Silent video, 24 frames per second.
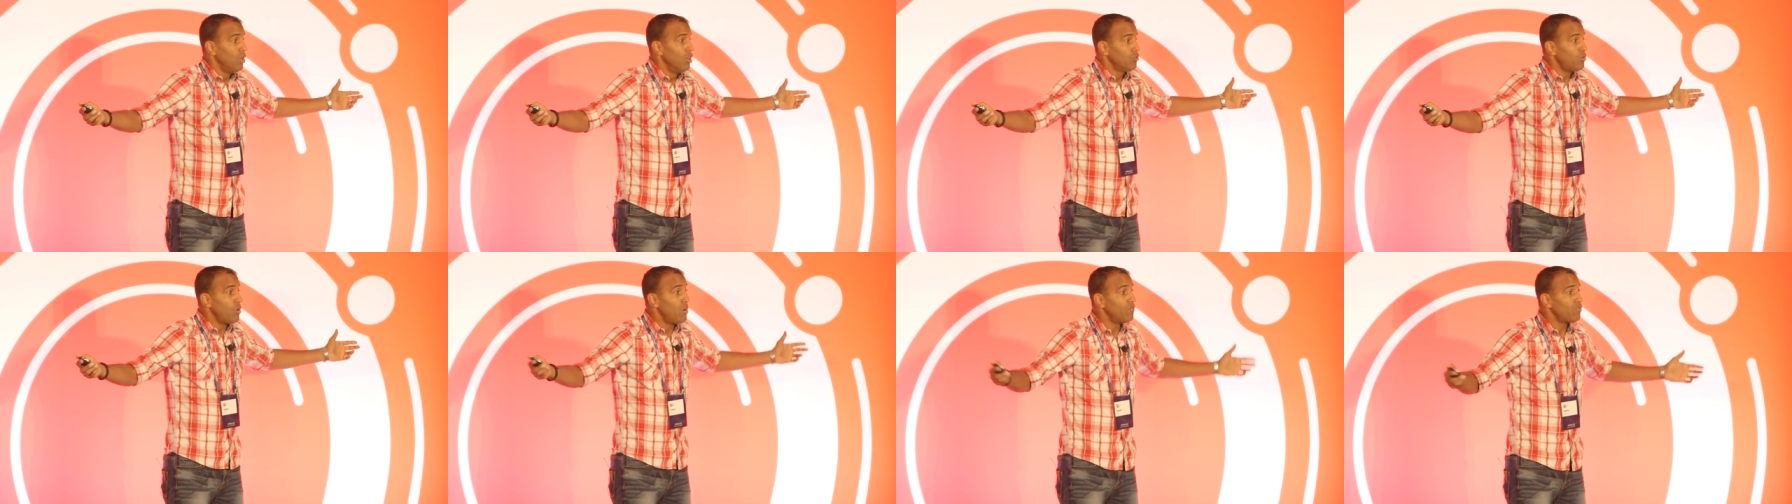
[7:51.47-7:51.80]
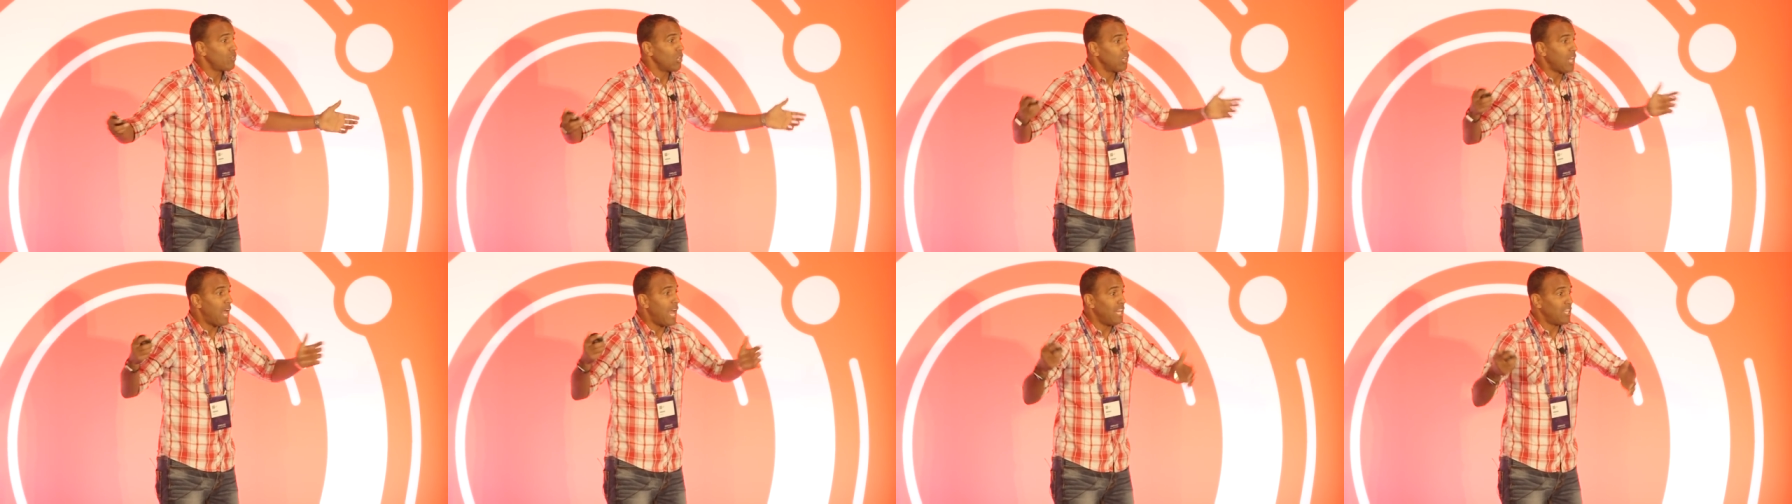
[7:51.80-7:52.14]
So I don't
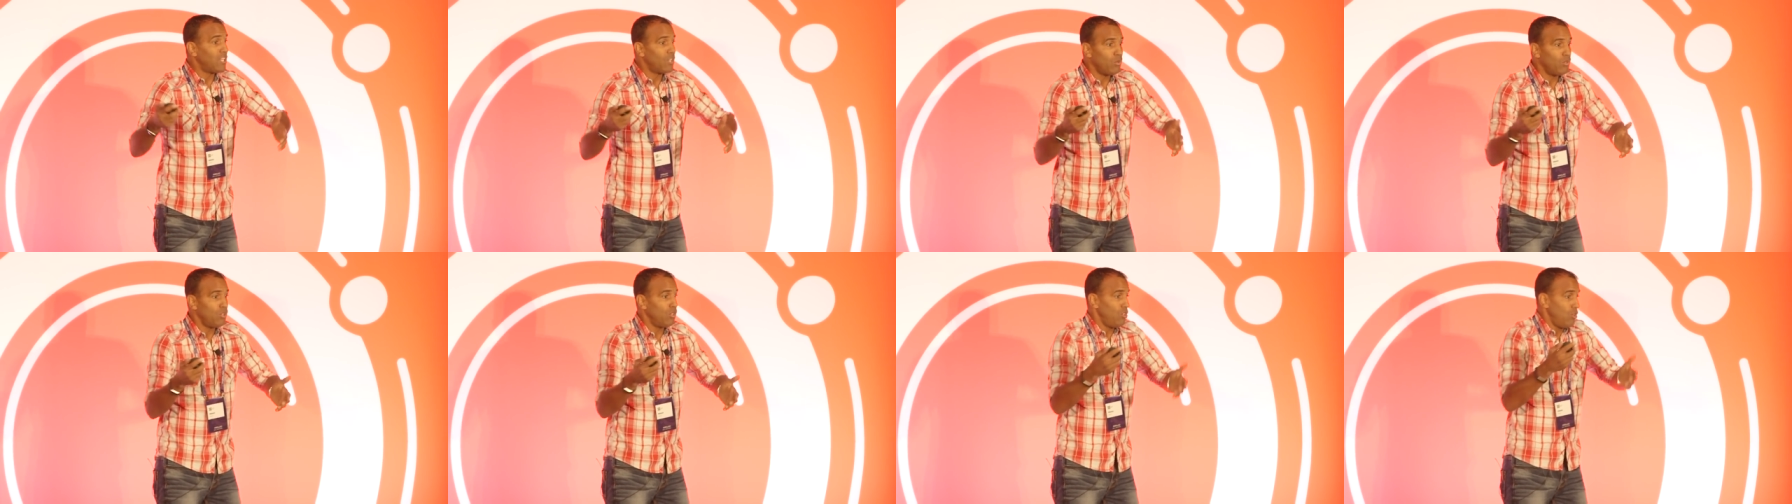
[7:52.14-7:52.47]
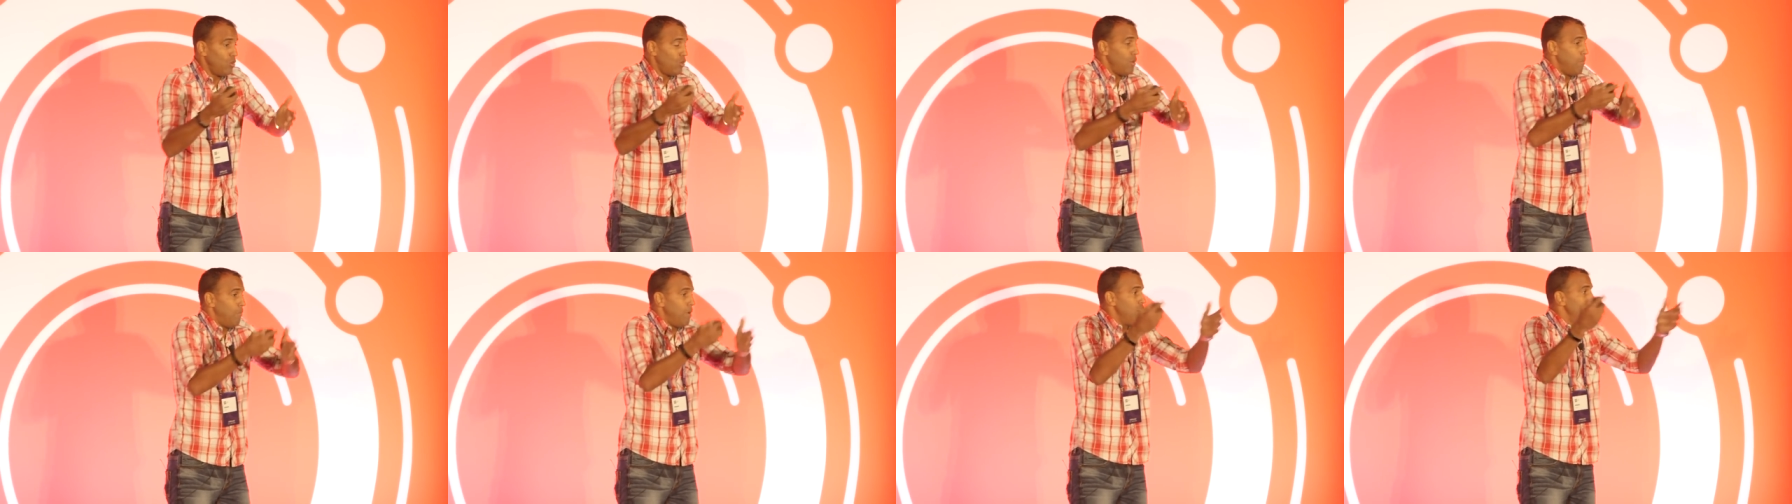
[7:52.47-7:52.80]
have to like you.
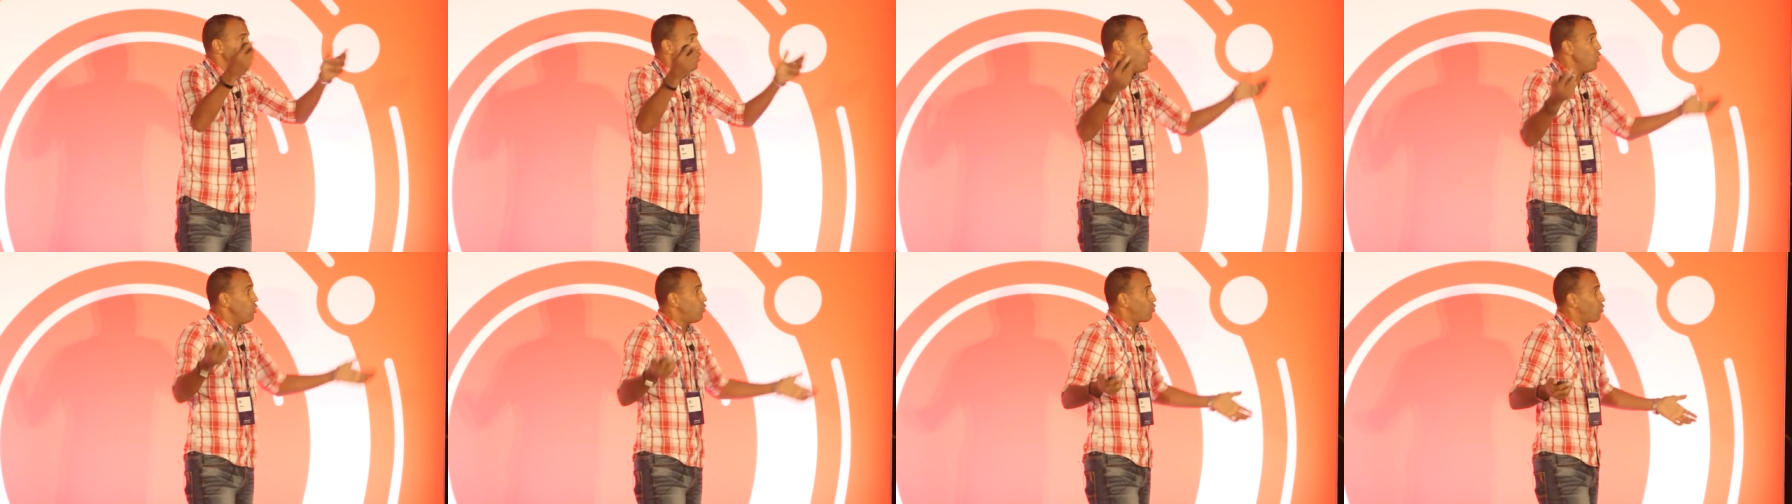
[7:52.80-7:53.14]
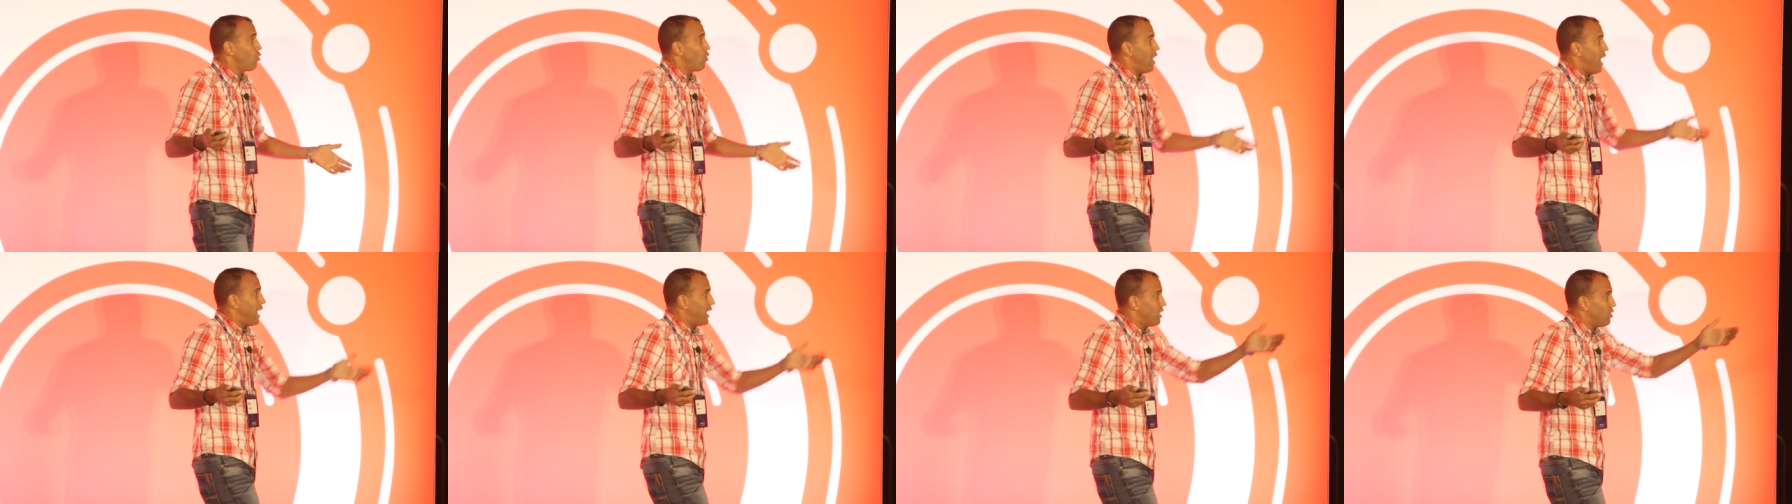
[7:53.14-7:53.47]
You can be
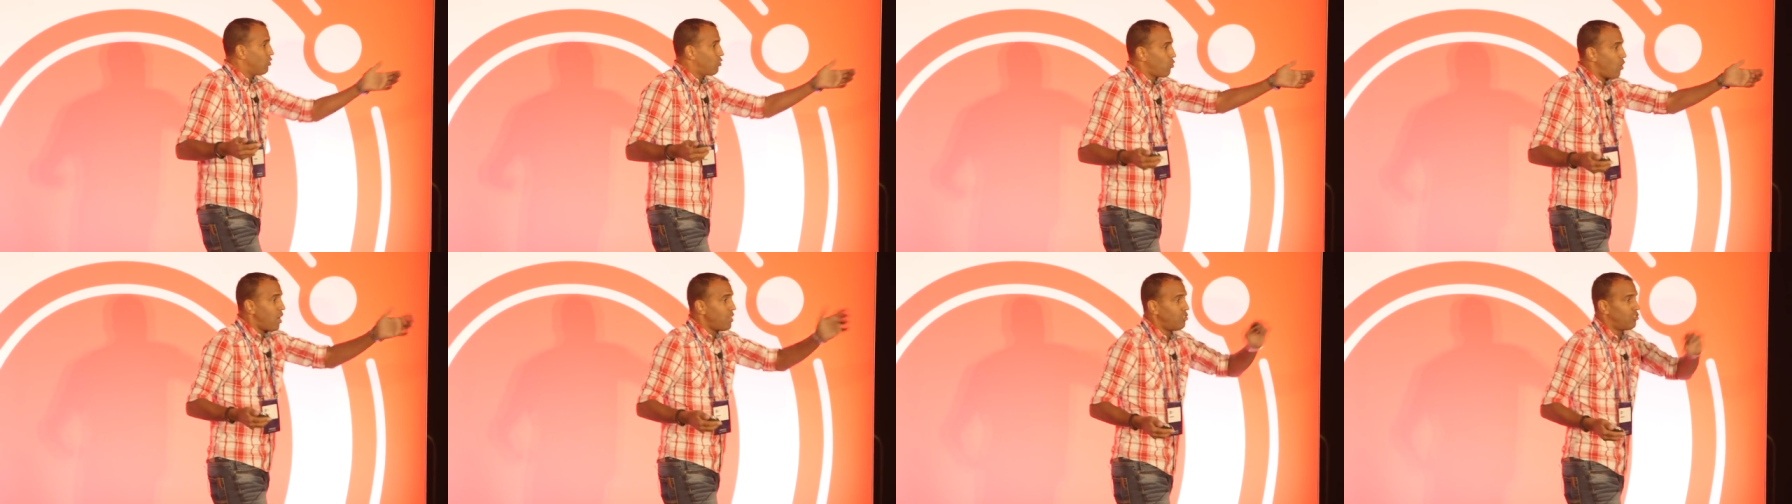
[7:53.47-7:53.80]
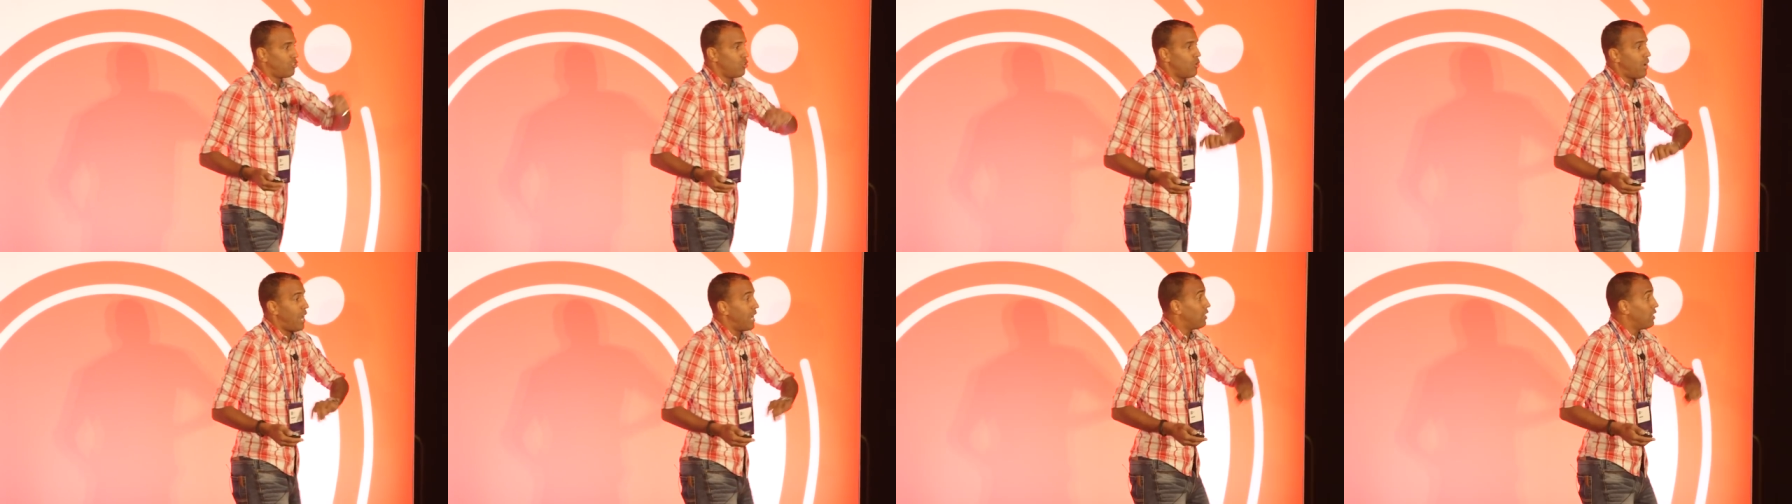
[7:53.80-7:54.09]
neutral, and I can trust you,